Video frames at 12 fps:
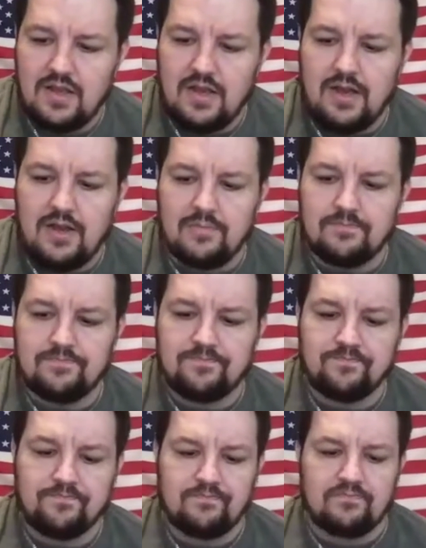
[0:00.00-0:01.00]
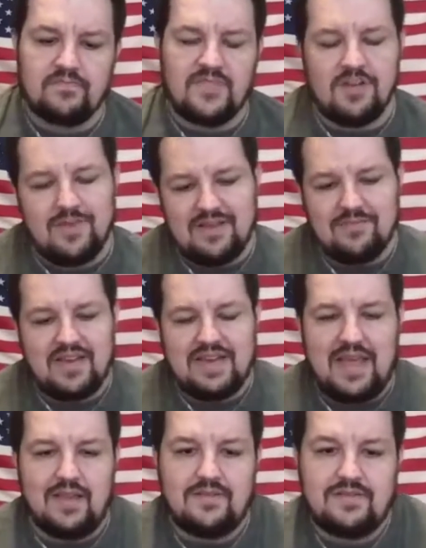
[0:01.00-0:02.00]
My
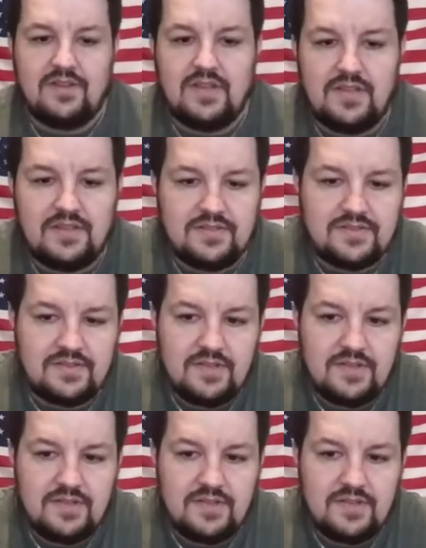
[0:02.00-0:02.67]
dad, he